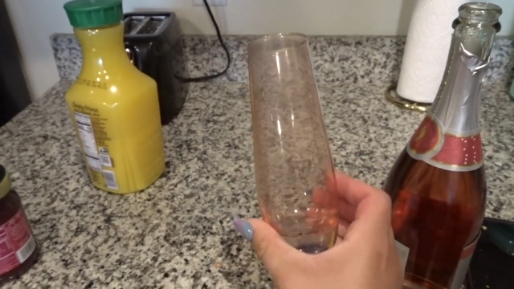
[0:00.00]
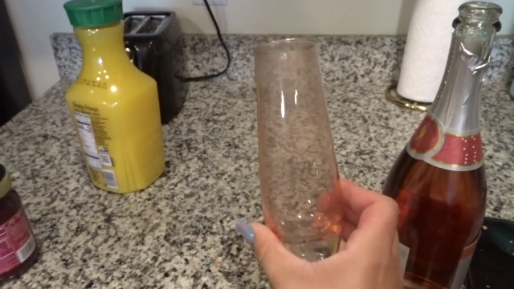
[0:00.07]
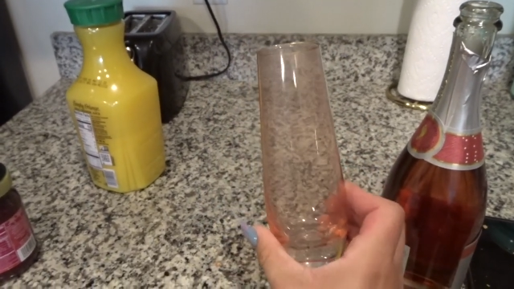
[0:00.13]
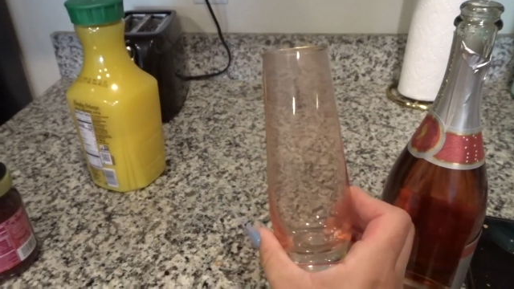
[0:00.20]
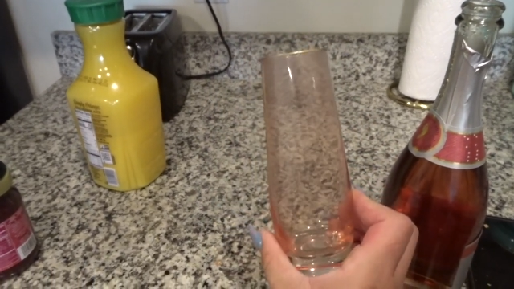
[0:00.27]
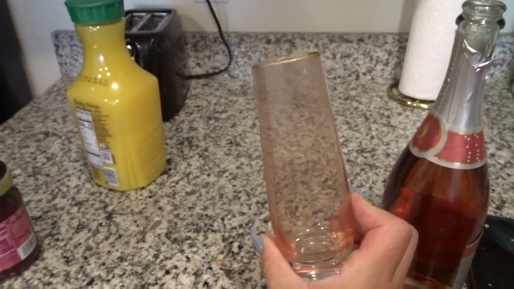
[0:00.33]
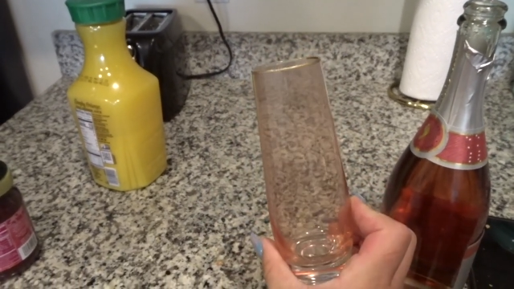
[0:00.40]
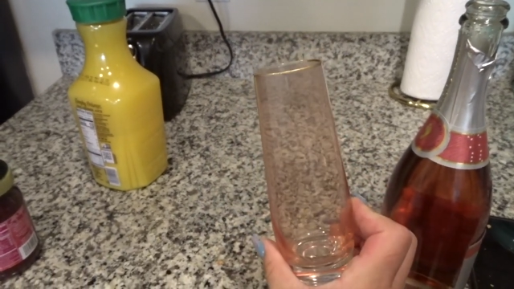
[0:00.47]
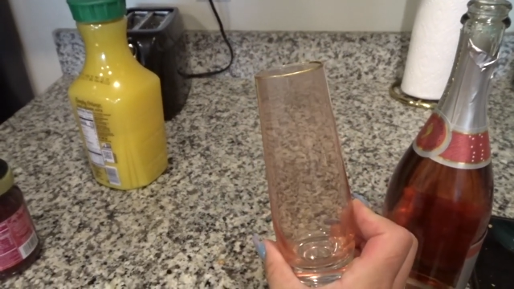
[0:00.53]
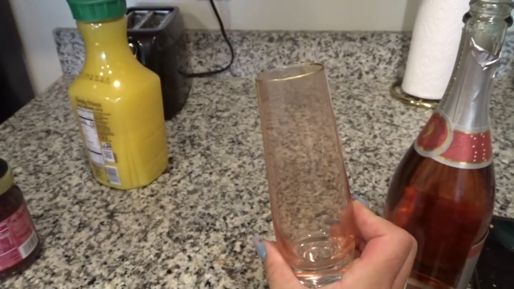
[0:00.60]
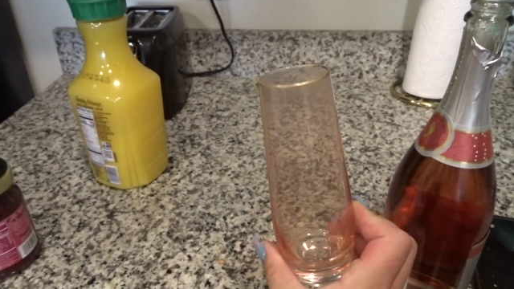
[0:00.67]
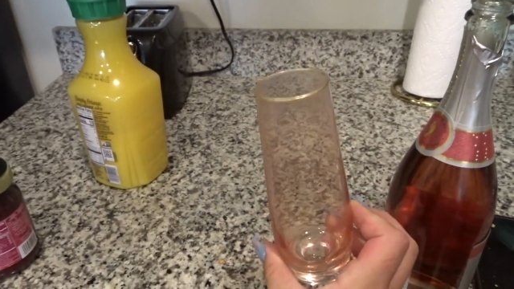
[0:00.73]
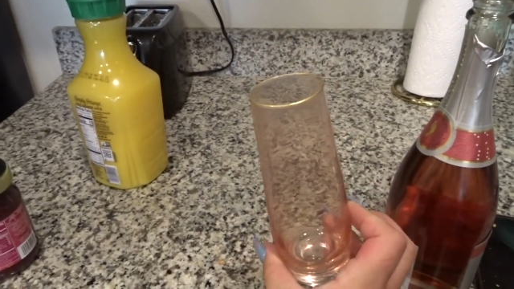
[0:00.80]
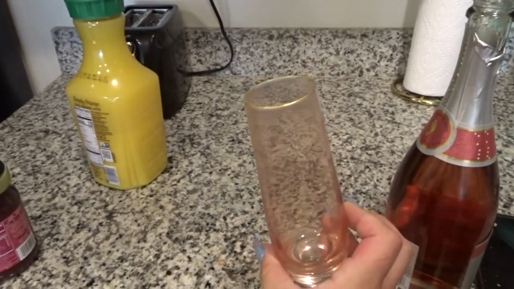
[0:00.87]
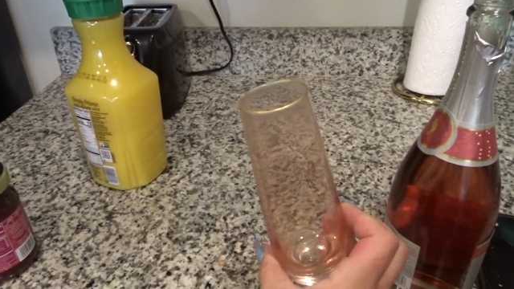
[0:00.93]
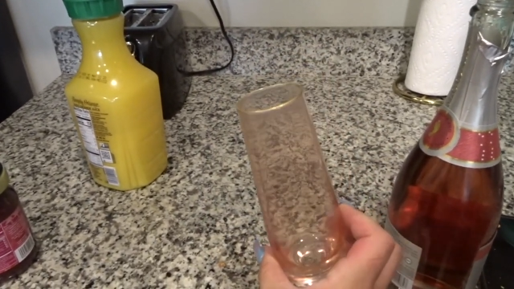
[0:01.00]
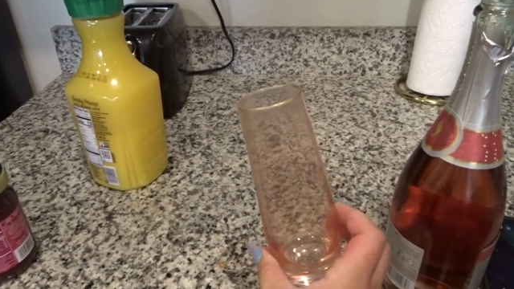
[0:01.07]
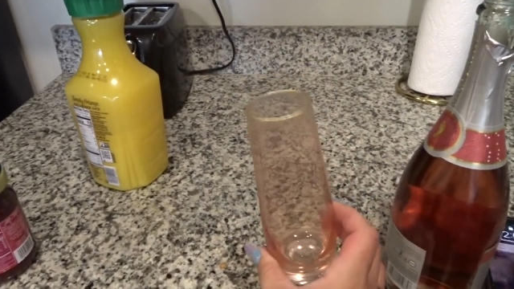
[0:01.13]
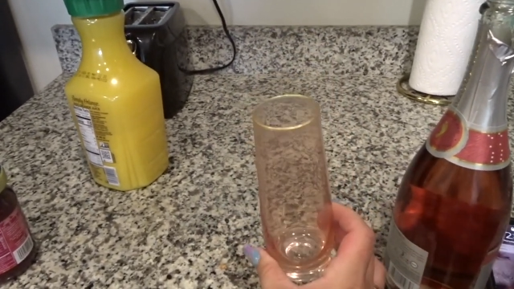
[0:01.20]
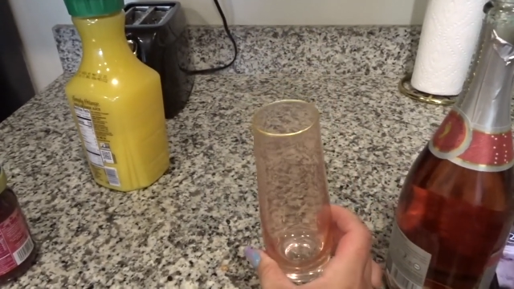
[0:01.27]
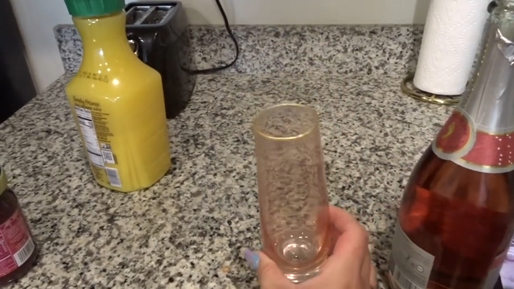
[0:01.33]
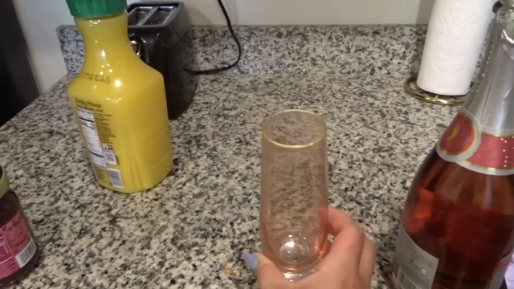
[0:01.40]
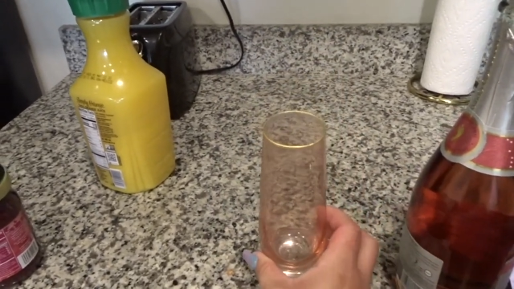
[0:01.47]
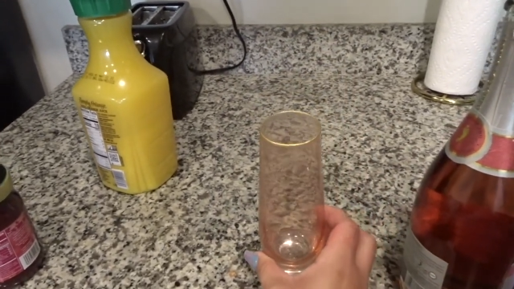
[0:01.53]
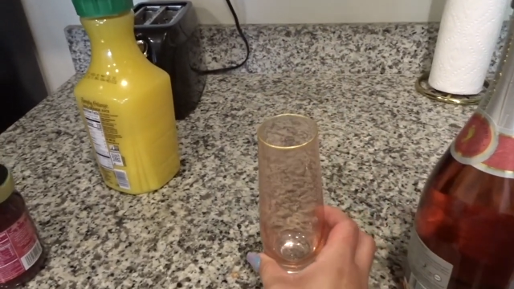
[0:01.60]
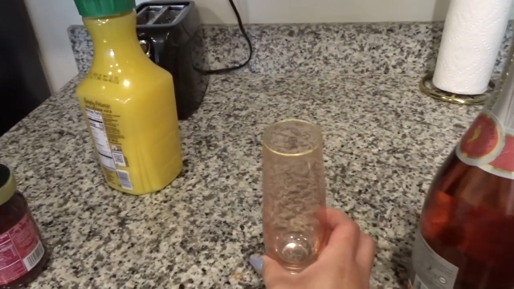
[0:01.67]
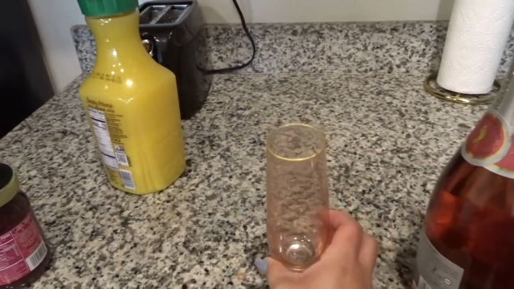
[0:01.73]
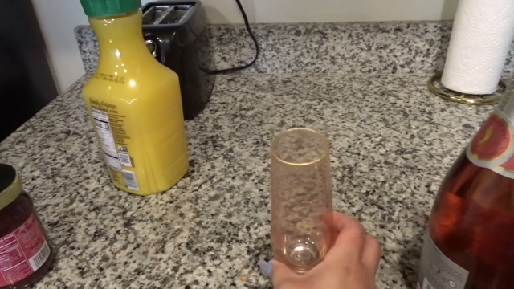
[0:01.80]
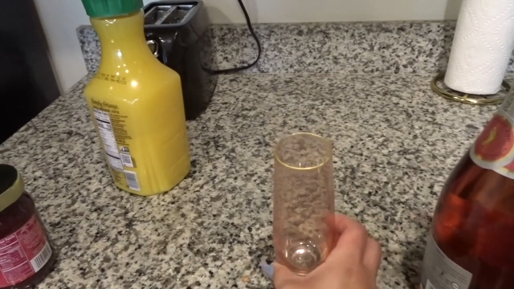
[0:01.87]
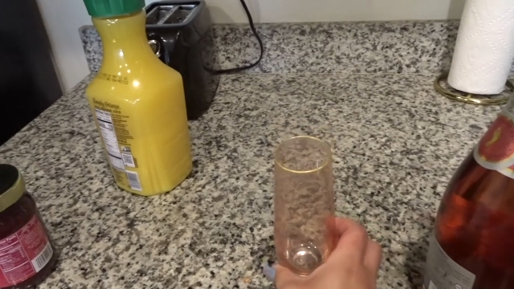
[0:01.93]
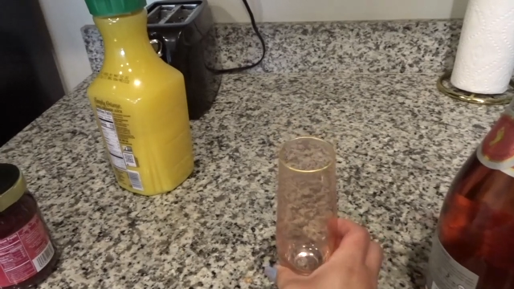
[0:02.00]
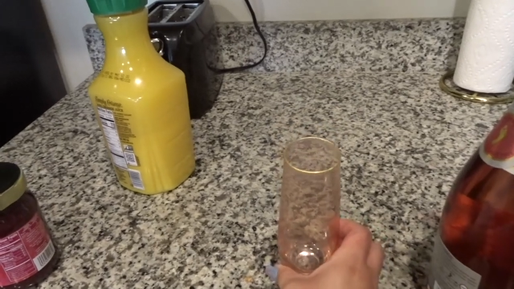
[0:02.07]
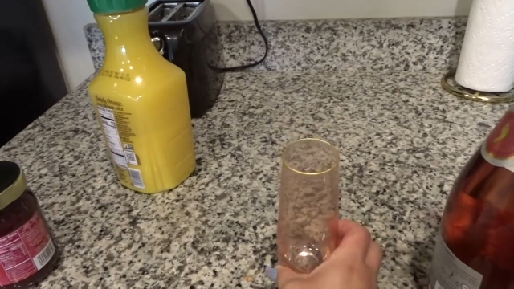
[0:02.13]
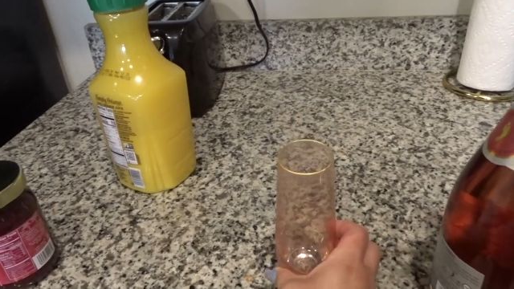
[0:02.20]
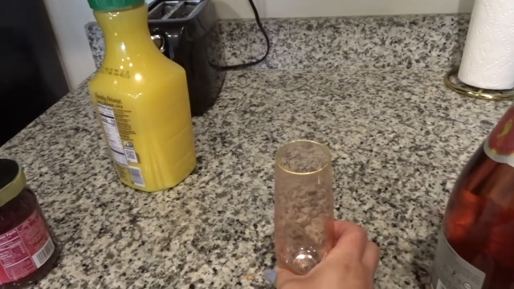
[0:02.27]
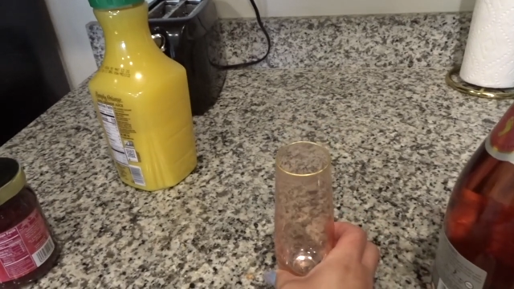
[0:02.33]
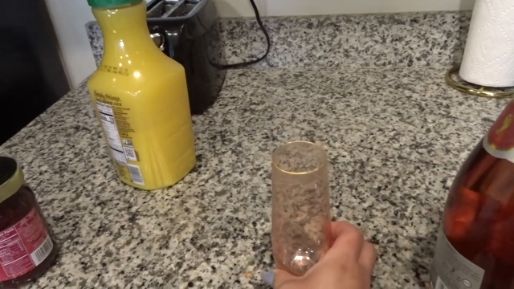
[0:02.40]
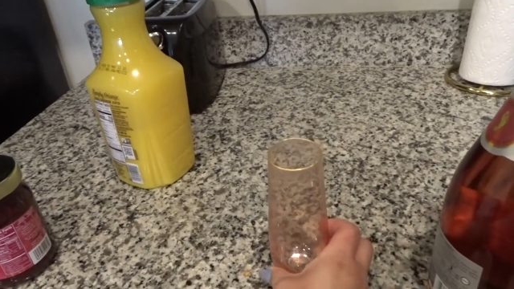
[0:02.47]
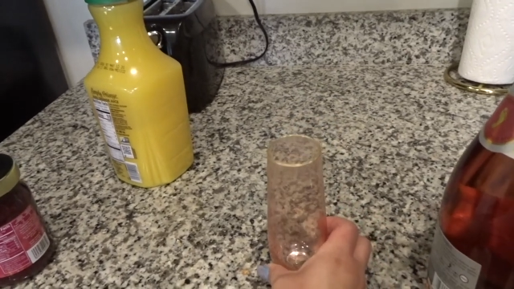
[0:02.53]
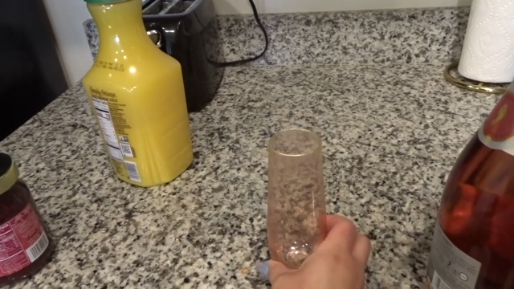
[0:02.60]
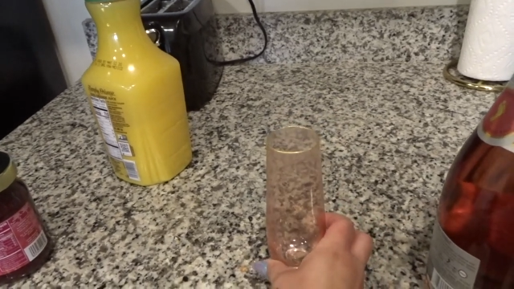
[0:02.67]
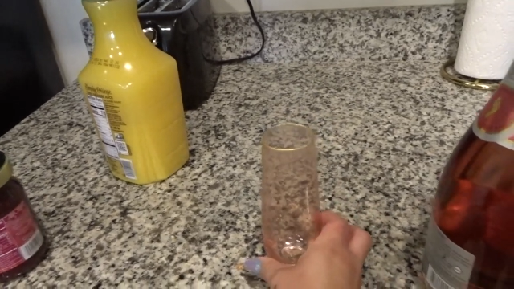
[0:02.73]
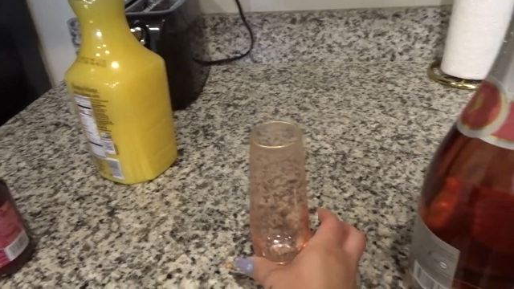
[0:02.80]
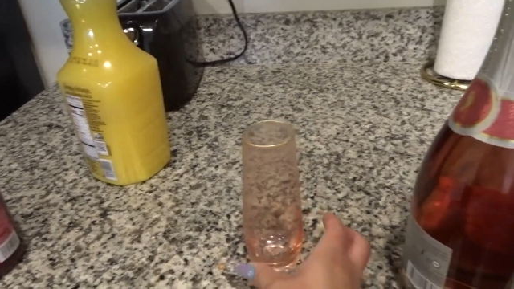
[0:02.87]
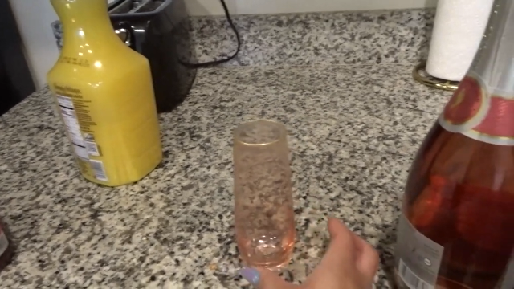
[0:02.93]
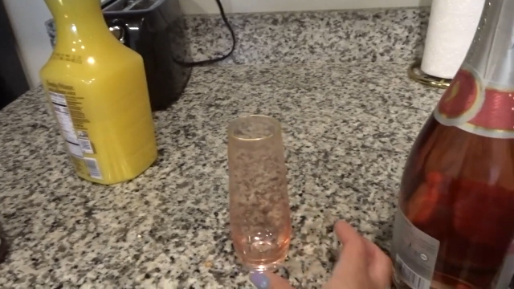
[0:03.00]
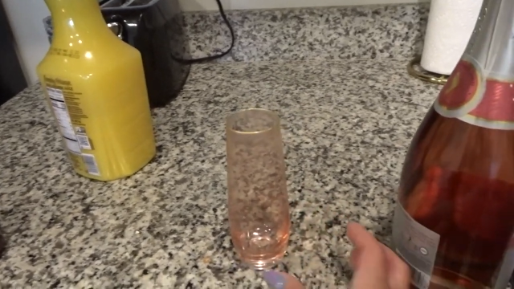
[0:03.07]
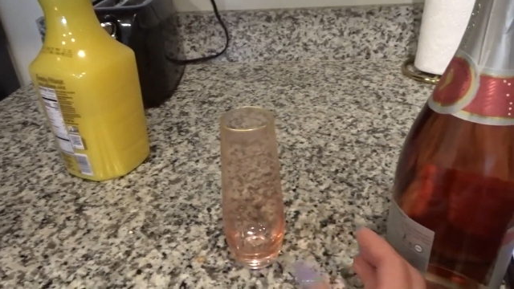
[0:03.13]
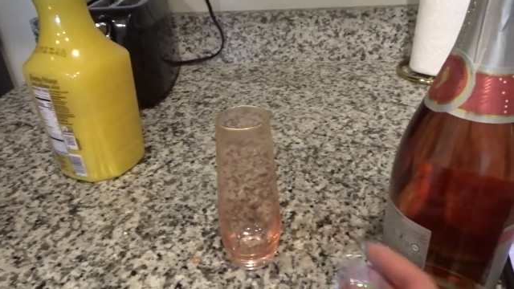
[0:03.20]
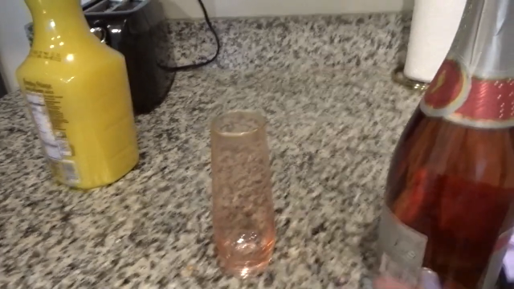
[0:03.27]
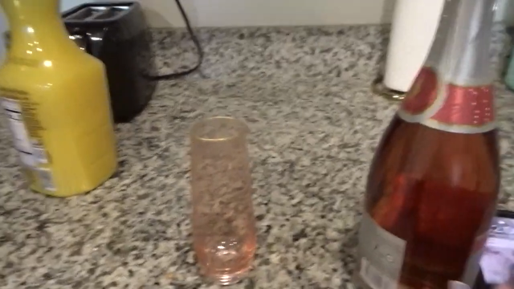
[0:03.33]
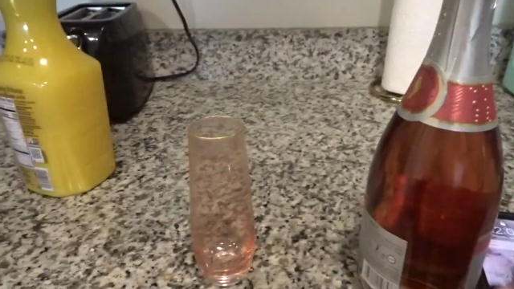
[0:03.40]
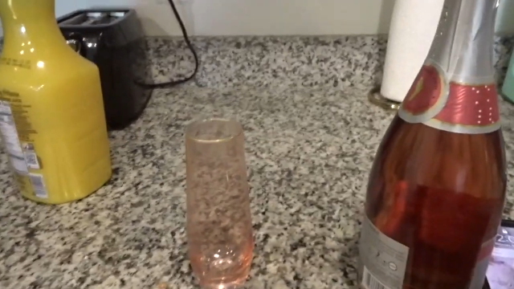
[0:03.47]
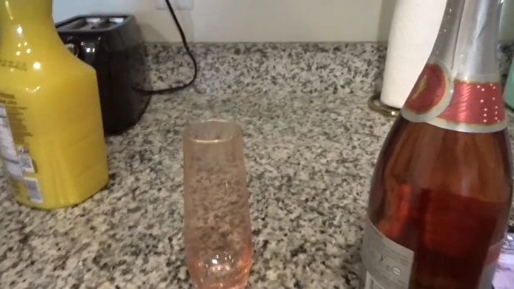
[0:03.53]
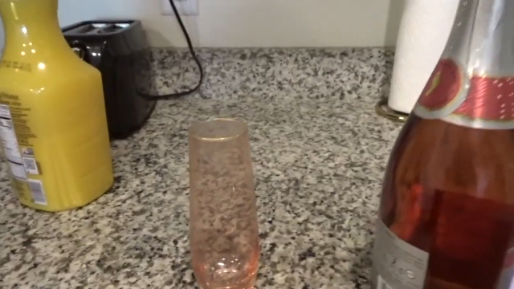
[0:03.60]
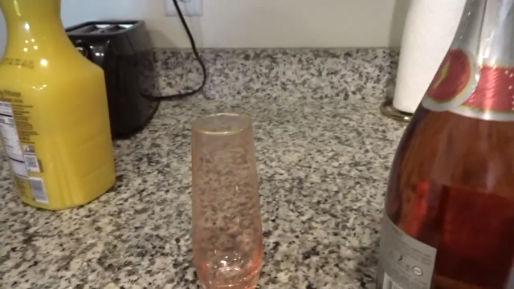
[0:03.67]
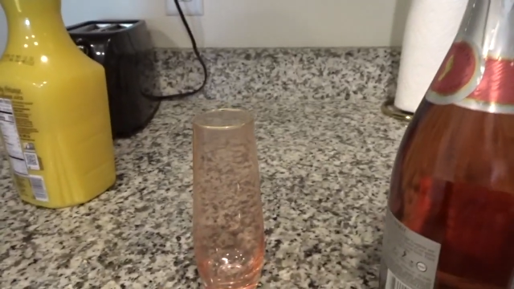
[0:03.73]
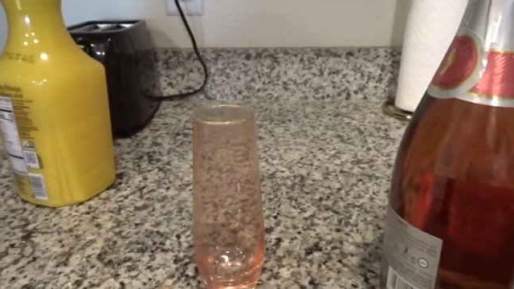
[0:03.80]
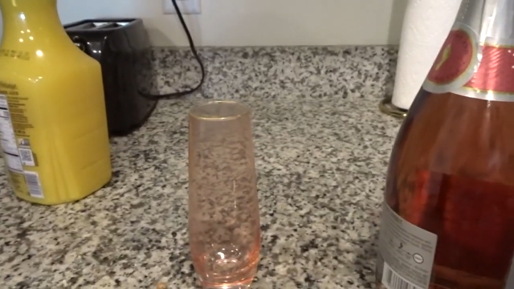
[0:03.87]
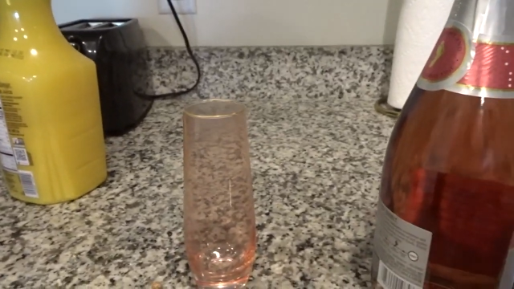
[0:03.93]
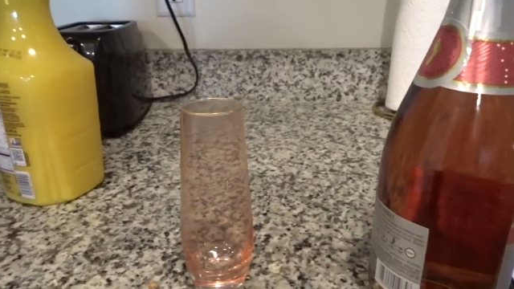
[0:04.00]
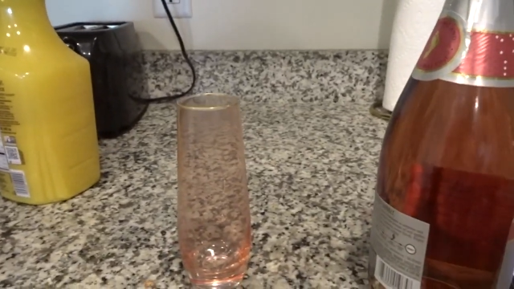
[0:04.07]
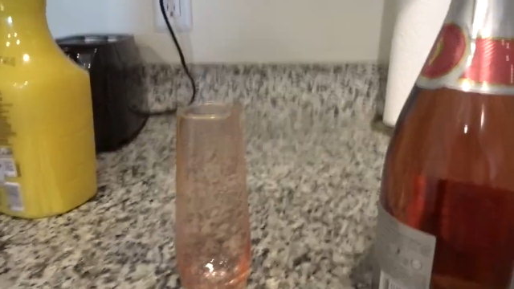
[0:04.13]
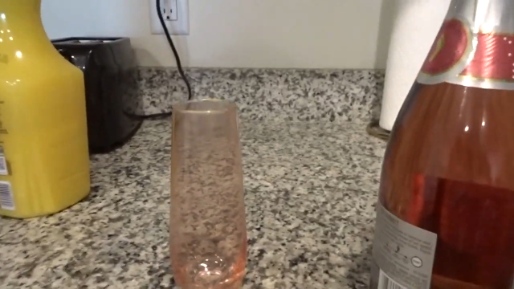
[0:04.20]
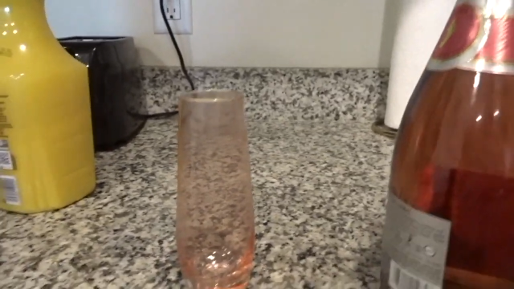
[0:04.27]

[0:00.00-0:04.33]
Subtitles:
Nobody's mouth can be seen.